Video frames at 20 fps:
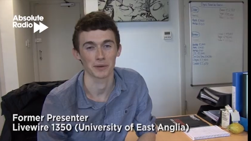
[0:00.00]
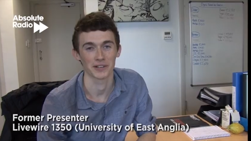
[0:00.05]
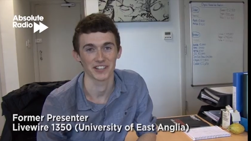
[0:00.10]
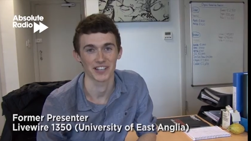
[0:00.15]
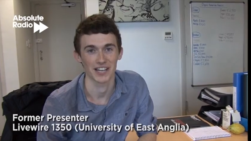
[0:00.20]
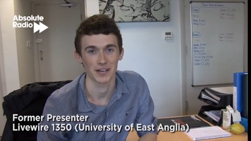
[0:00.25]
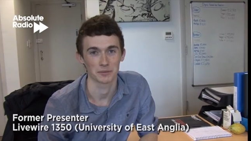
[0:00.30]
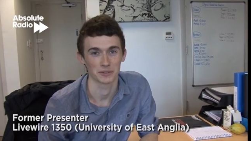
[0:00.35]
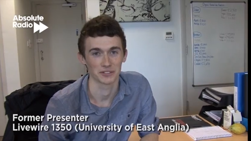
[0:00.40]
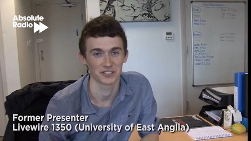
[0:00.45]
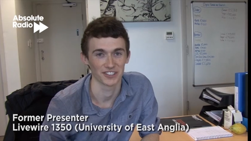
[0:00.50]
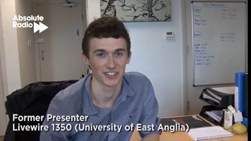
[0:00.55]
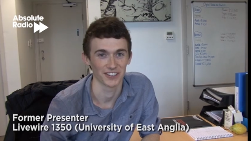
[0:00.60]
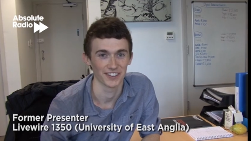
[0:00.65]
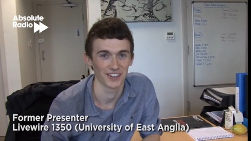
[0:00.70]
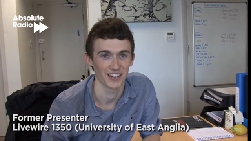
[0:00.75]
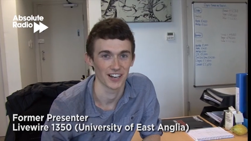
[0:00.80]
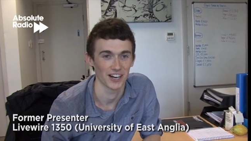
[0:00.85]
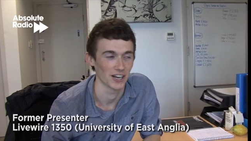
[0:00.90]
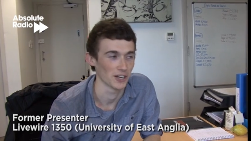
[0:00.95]
Brendan
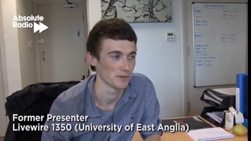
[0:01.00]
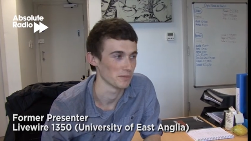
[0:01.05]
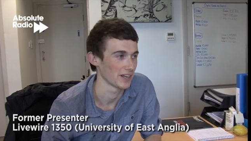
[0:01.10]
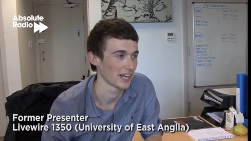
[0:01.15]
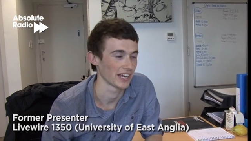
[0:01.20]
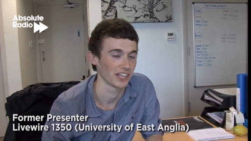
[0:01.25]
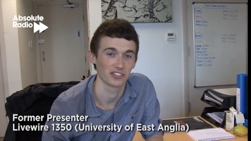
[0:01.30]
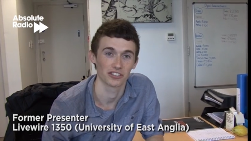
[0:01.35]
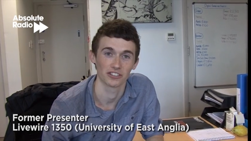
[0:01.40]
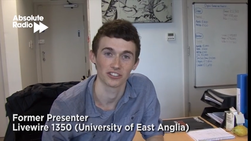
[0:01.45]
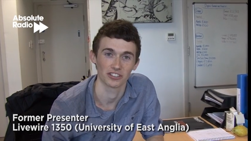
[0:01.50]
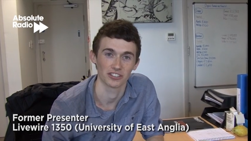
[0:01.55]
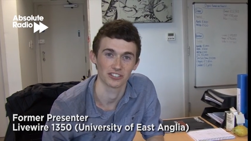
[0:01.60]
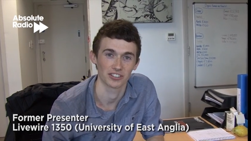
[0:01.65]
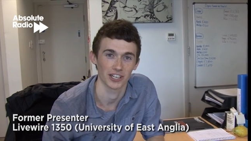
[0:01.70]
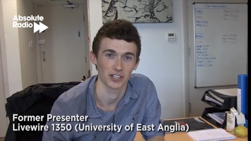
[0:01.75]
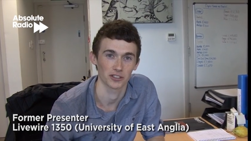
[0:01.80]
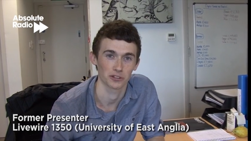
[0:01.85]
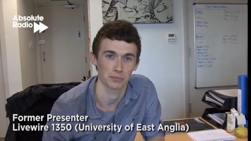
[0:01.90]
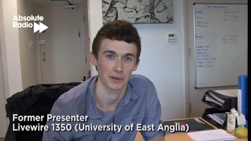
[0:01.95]
Appleton. I'm an agency
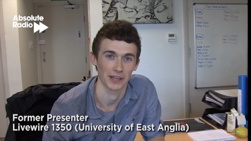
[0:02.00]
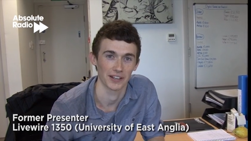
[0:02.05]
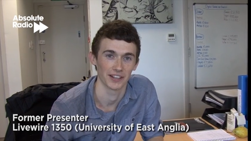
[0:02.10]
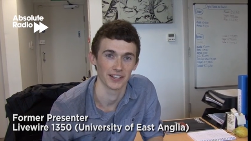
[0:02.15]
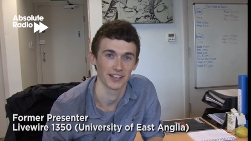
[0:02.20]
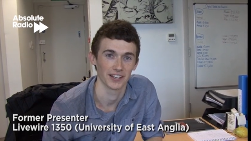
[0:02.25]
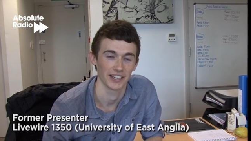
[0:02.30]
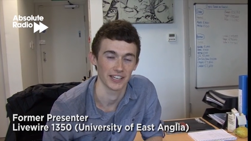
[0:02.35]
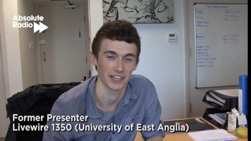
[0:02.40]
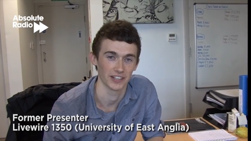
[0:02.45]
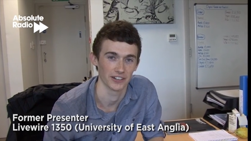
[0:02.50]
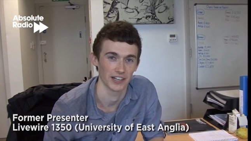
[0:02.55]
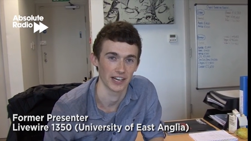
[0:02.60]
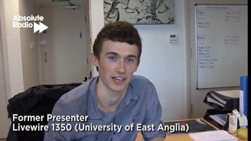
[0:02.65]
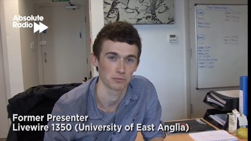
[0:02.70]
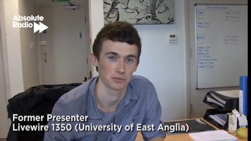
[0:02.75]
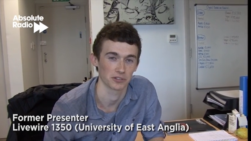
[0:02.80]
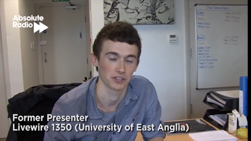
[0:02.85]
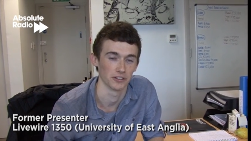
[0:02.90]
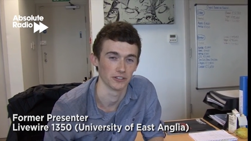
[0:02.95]
sales planner here at
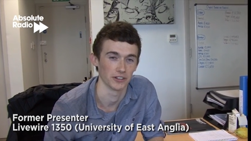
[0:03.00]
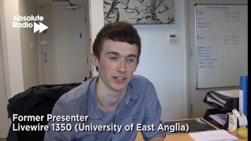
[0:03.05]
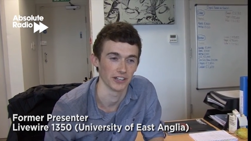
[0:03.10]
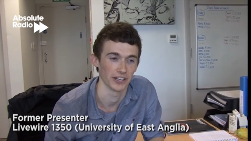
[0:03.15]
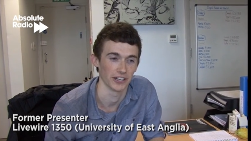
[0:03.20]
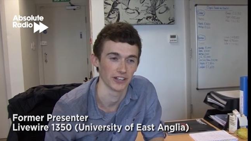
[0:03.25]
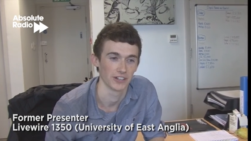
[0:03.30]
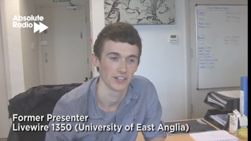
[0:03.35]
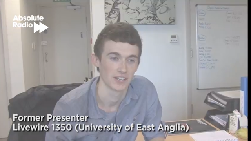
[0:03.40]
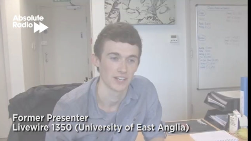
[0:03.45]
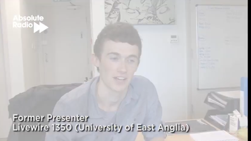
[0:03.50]
Absolute Radio.